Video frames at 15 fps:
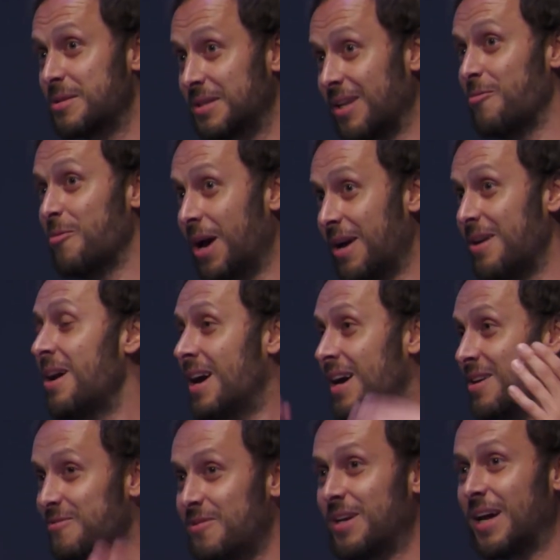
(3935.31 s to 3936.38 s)
in a way,
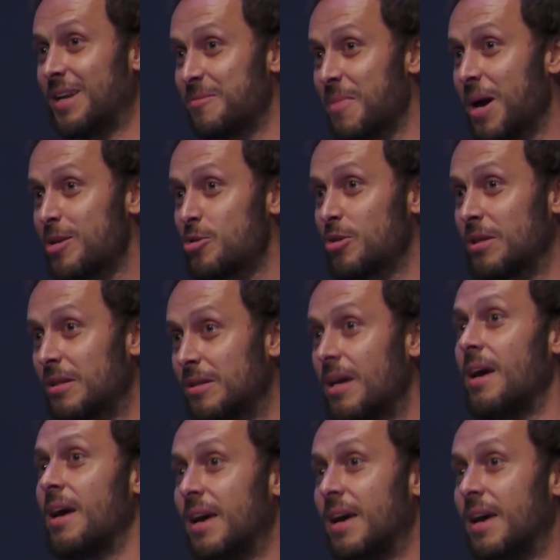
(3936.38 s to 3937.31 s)
if we can imagine it,